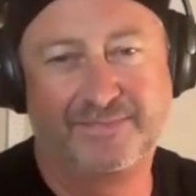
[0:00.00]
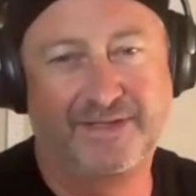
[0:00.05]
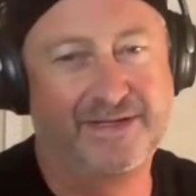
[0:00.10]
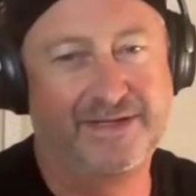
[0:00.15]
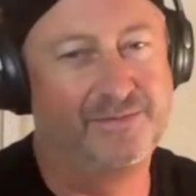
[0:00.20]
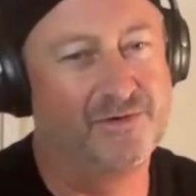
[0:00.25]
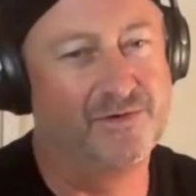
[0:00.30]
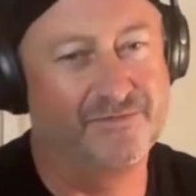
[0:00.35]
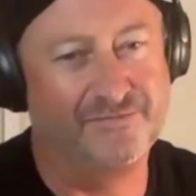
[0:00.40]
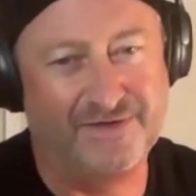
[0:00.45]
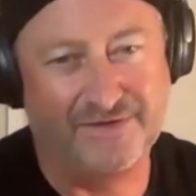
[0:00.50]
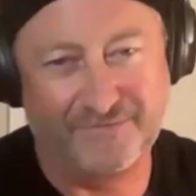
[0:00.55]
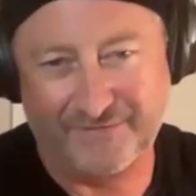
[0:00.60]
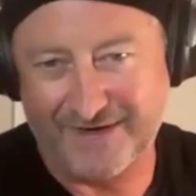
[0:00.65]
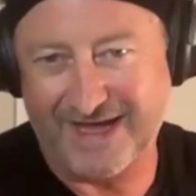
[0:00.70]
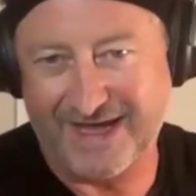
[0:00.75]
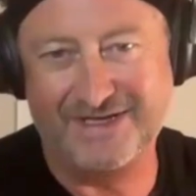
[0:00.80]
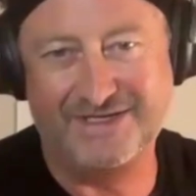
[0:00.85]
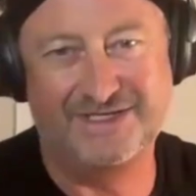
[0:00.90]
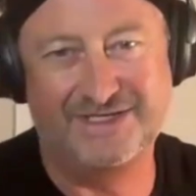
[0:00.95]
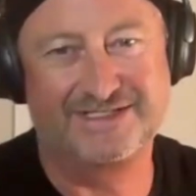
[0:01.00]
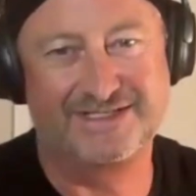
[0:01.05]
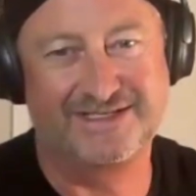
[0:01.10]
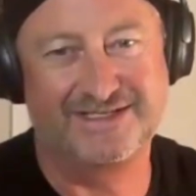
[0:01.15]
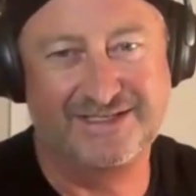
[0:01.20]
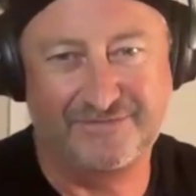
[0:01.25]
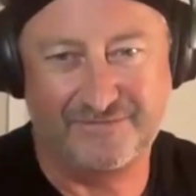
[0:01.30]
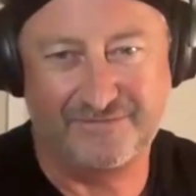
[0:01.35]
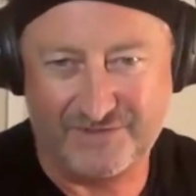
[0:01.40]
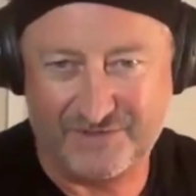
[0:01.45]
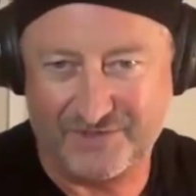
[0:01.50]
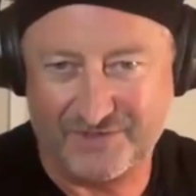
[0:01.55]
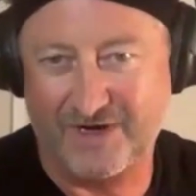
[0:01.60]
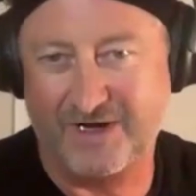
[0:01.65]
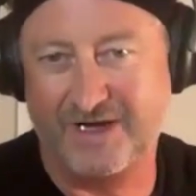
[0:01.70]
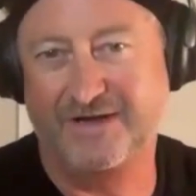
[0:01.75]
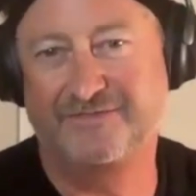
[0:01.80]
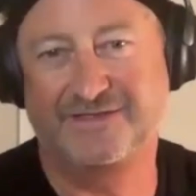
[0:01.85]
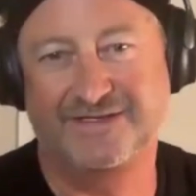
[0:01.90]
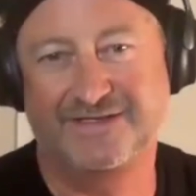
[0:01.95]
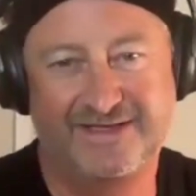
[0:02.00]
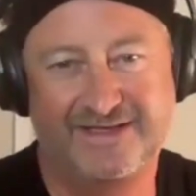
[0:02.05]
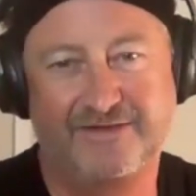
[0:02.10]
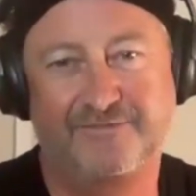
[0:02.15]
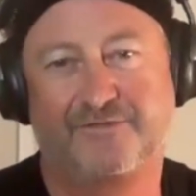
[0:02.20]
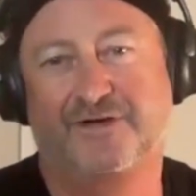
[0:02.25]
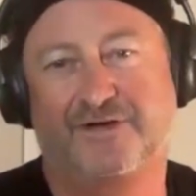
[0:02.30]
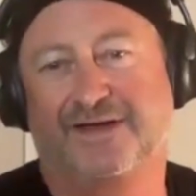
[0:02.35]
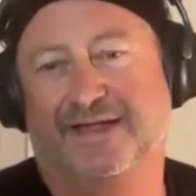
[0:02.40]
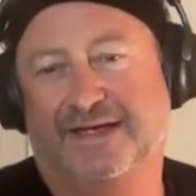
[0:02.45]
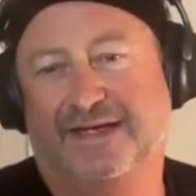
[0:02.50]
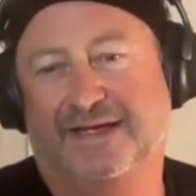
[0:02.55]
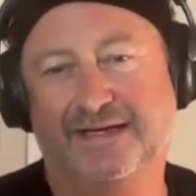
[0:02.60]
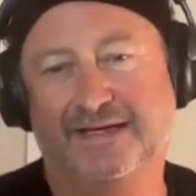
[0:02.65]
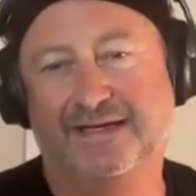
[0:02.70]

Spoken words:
people of different ages and different drives and different